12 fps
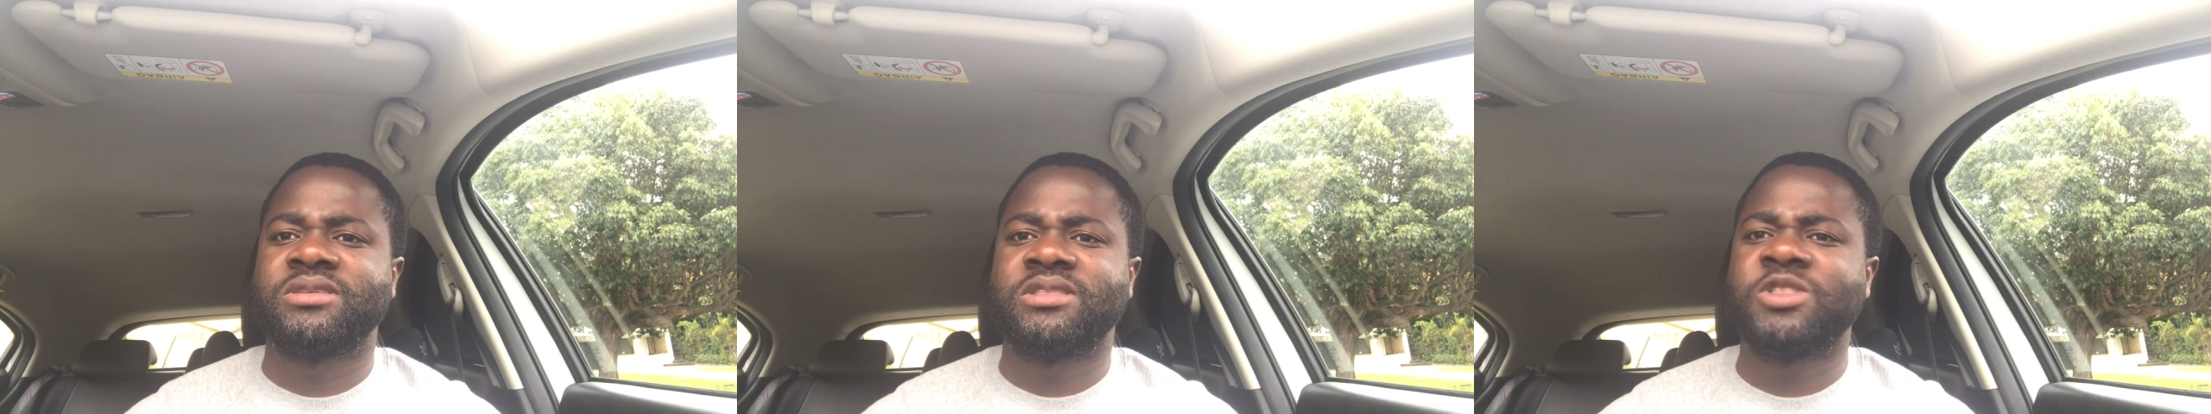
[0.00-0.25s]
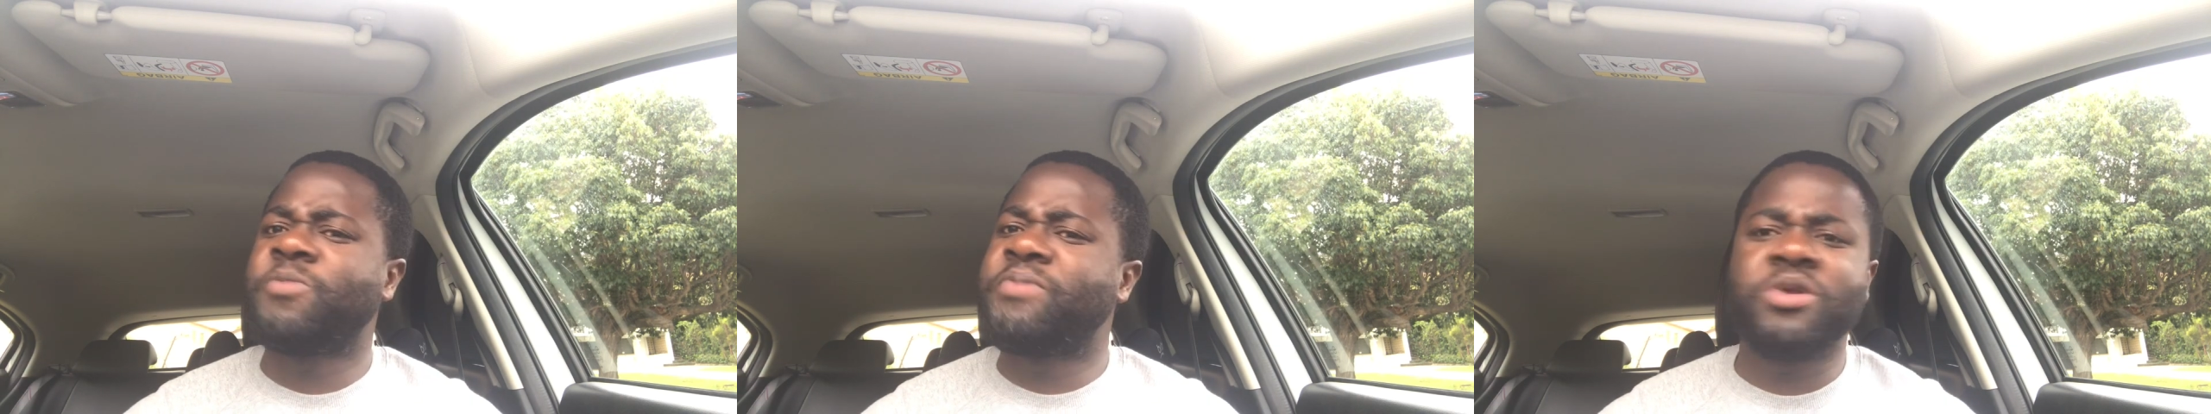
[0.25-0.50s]

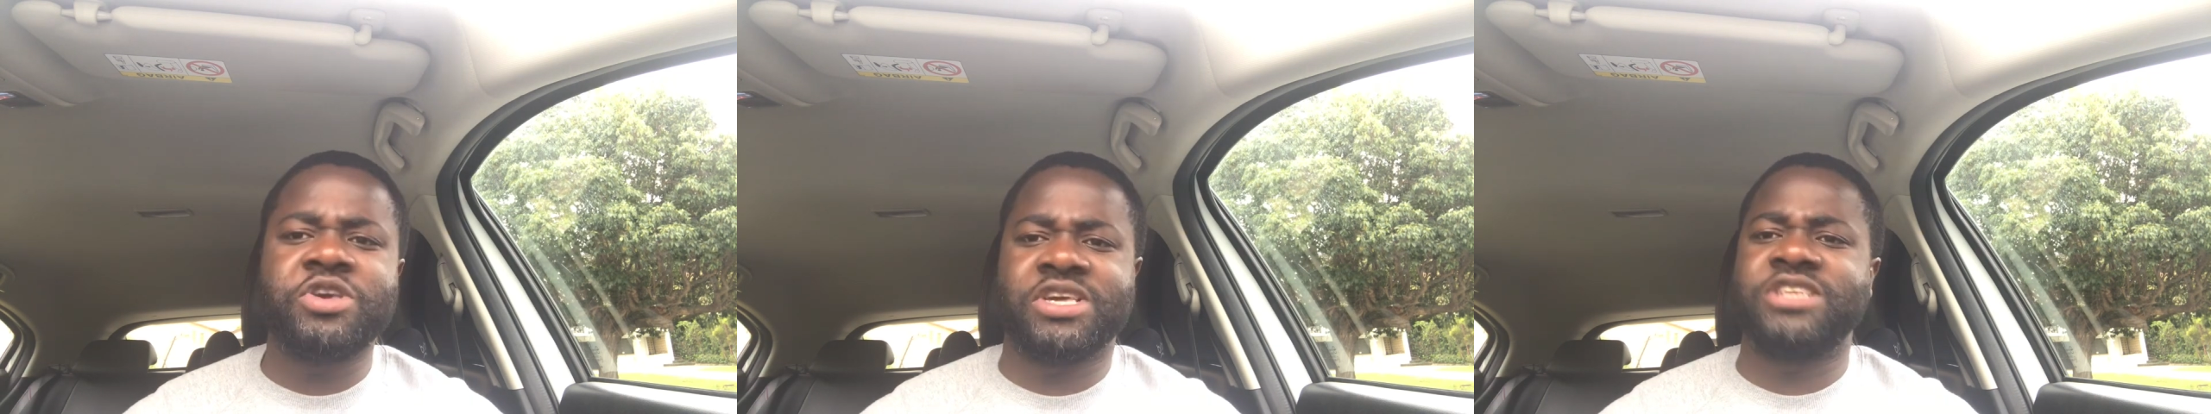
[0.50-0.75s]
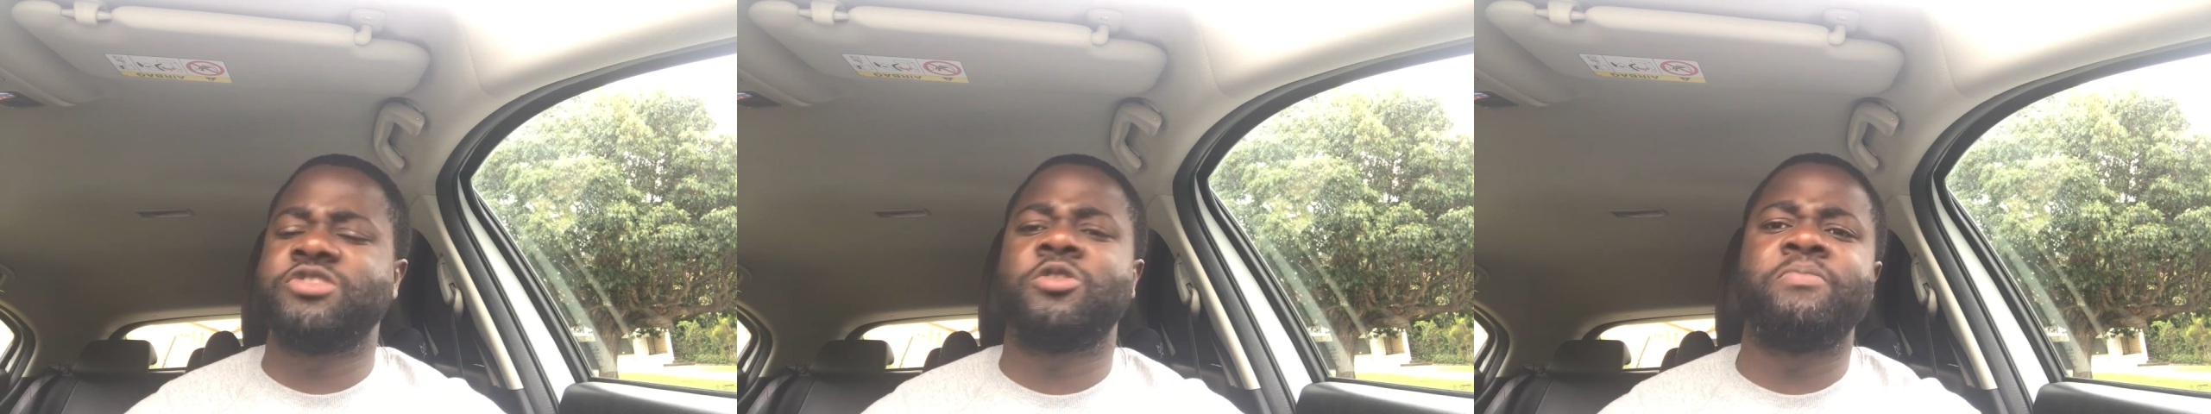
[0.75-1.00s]
There'll be no
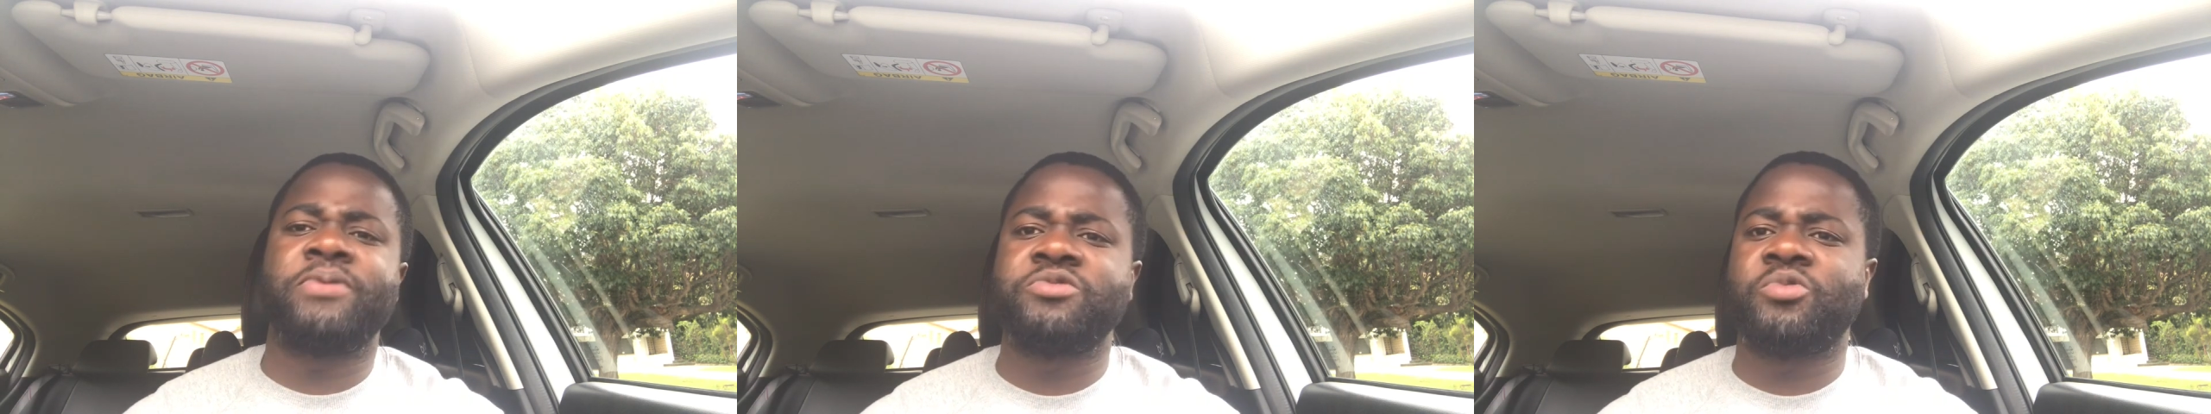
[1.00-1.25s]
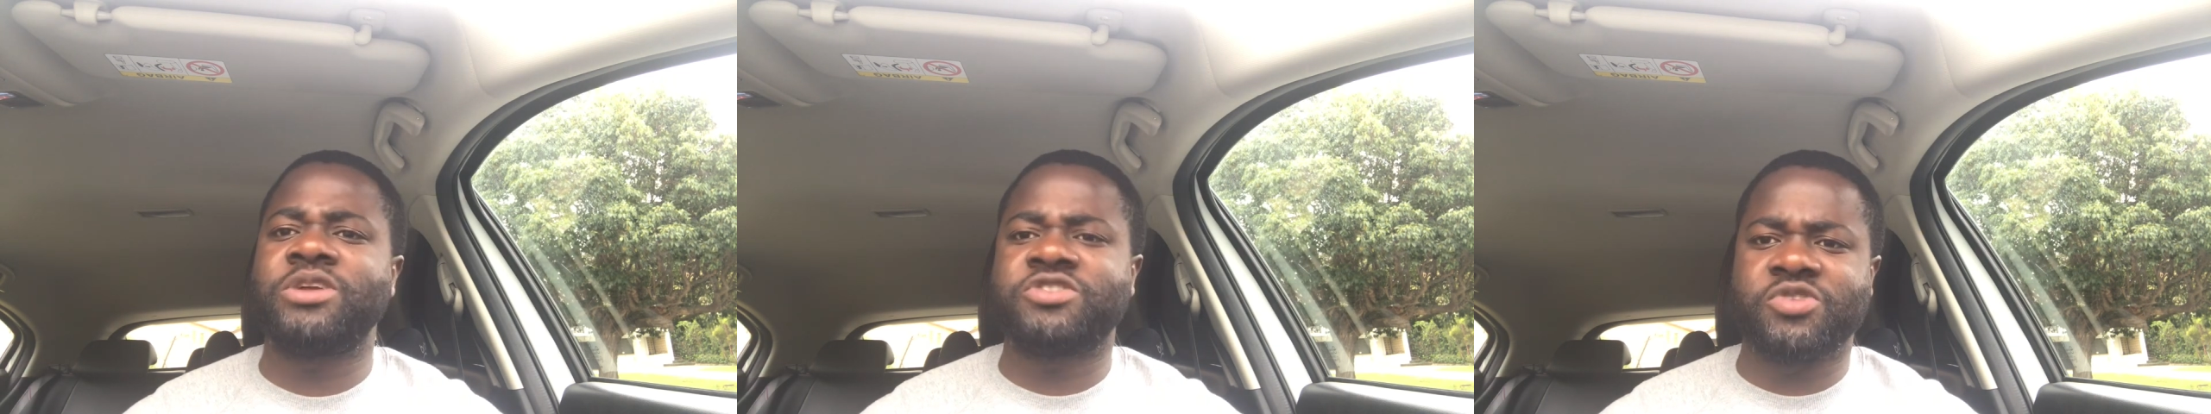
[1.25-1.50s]
shanty
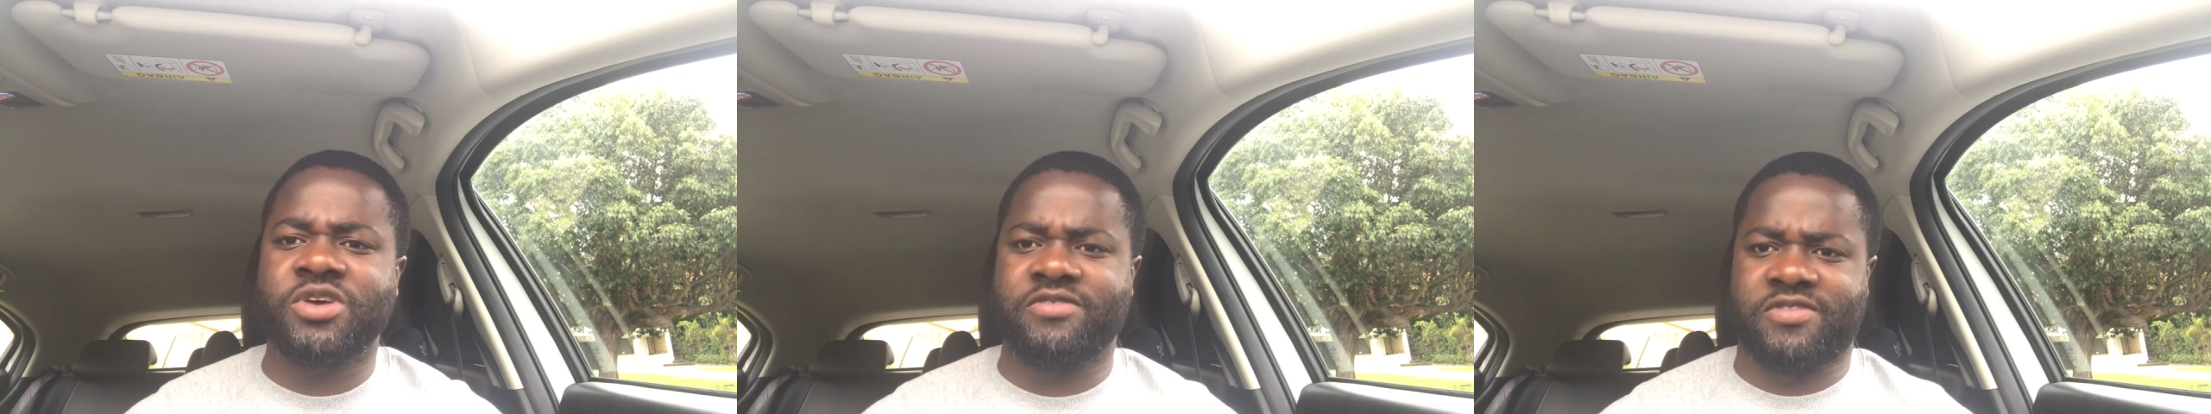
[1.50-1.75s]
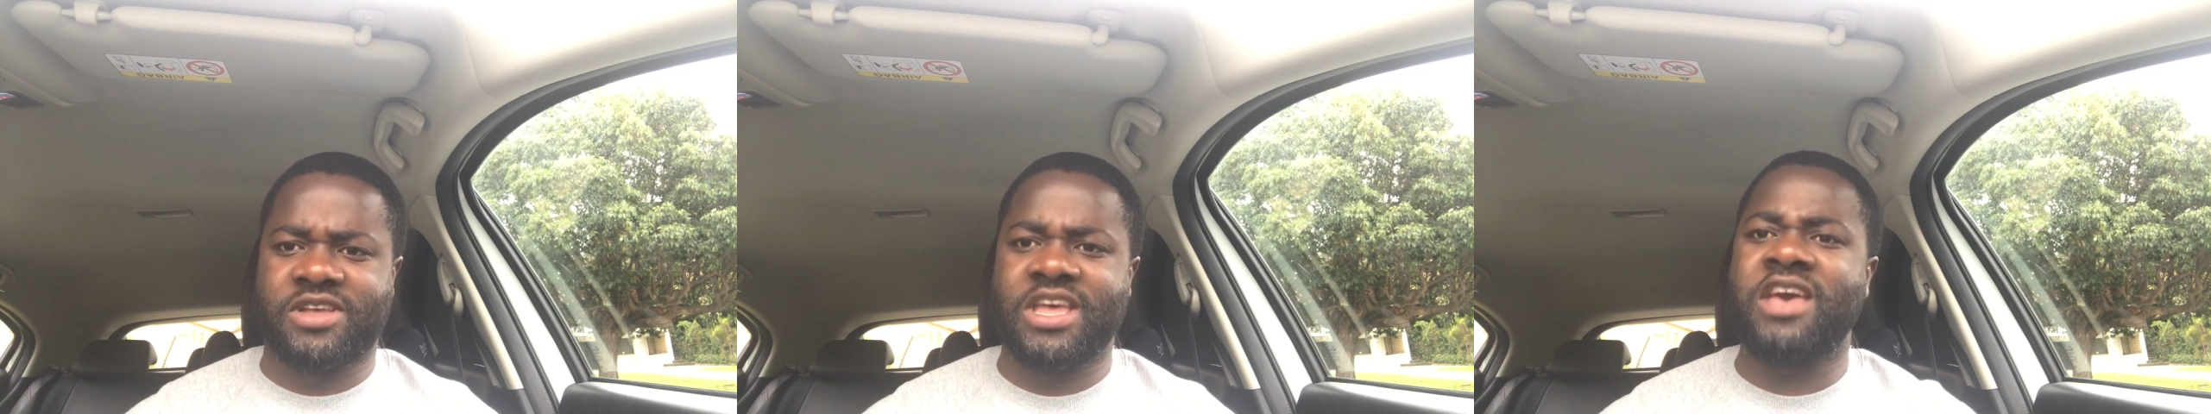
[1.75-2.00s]
compound whatsoever.